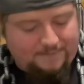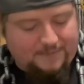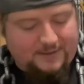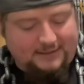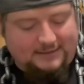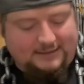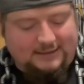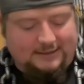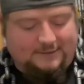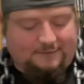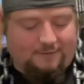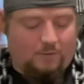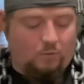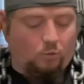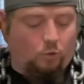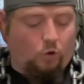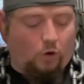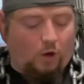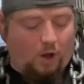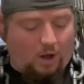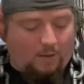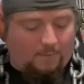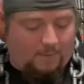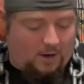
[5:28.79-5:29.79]
This is from
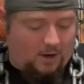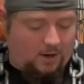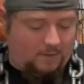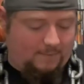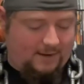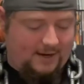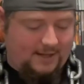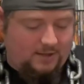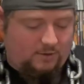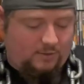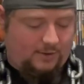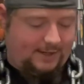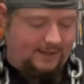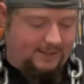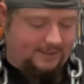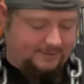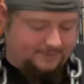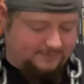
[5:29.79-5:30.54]
Walmart, by the way.